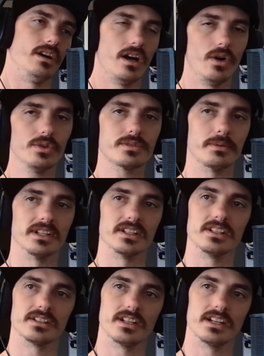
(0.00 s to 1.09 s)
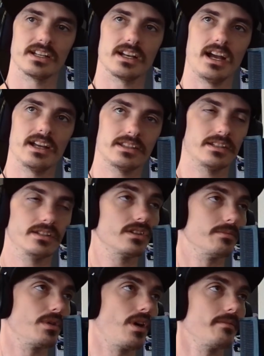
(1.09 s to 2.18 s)
ultimately, like, I think you
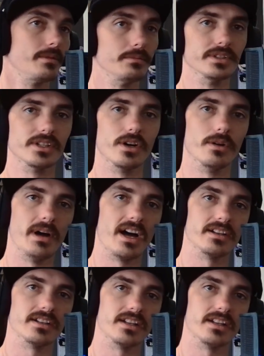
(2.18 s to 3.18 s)
could probably go about it.